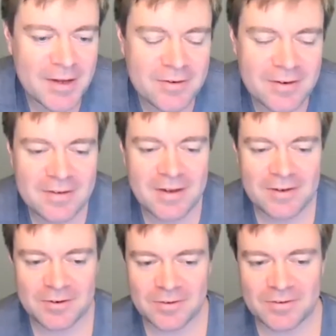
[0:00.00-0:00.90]
under
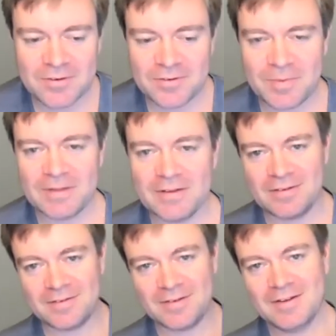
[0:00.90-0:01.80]
intended users we
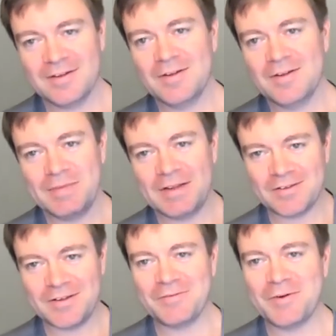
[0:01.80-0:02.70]
list
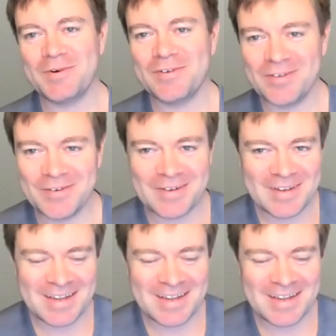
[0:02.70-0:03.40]
basically every persona,